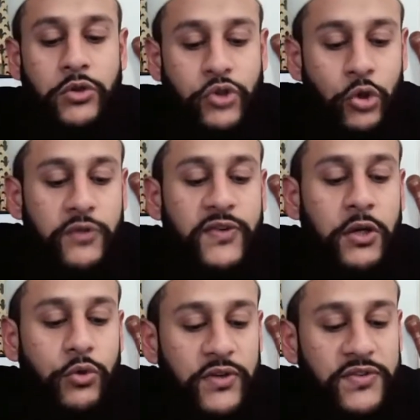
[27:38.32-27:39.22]
Jews and
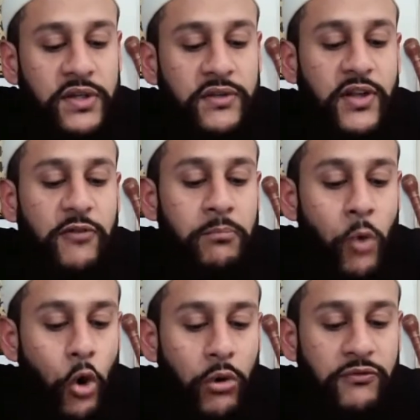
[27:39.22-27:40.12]
Christians have
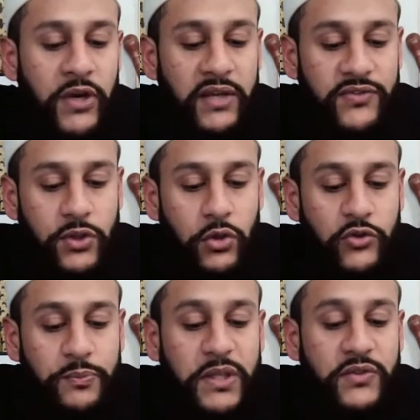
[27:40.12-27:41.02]
more of an
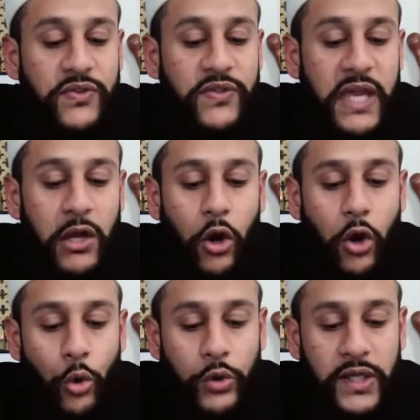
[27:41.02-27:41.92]
excuse because they are
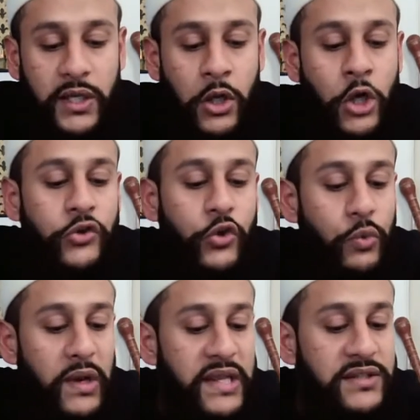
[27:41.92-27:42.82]
holding to
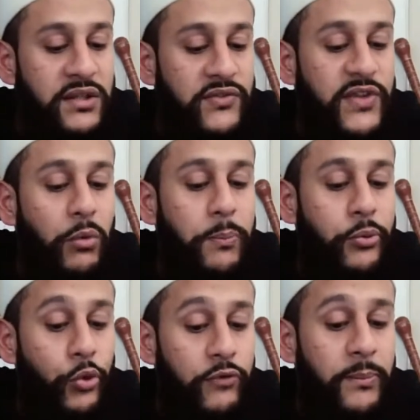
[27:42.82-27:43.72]
religions that were
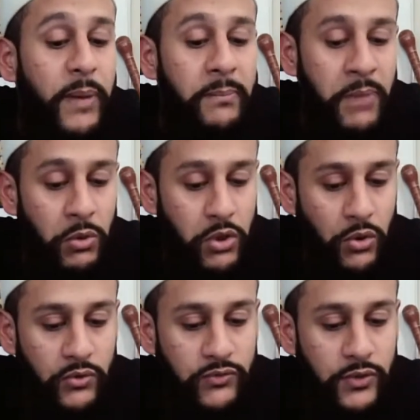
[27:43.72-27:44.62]
proven by
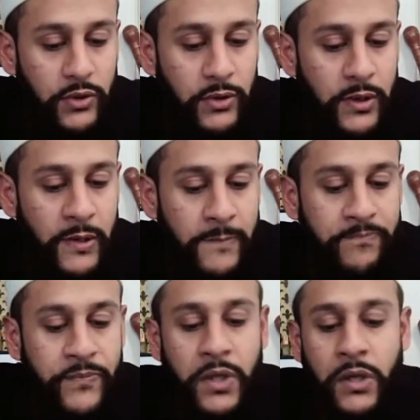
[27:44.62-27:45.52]
miracles.
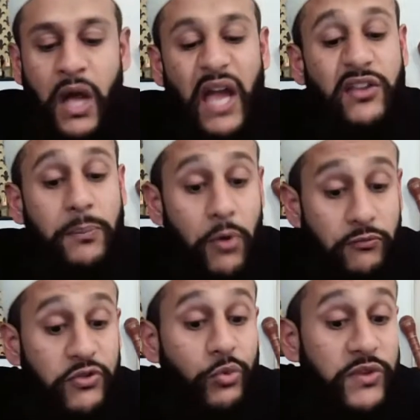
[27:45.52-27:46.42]
i.e. the
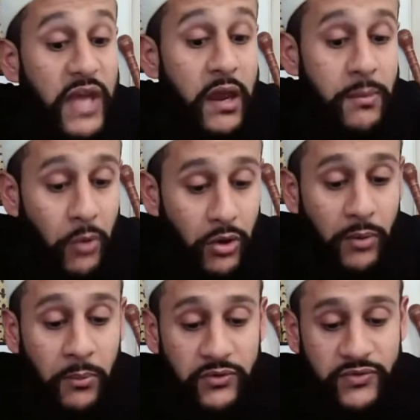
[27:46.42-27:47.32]
prophets were there
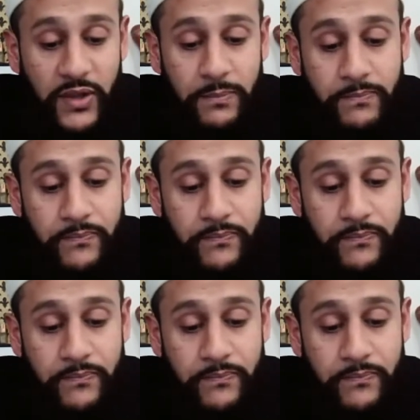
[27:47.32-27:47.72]
amongst them.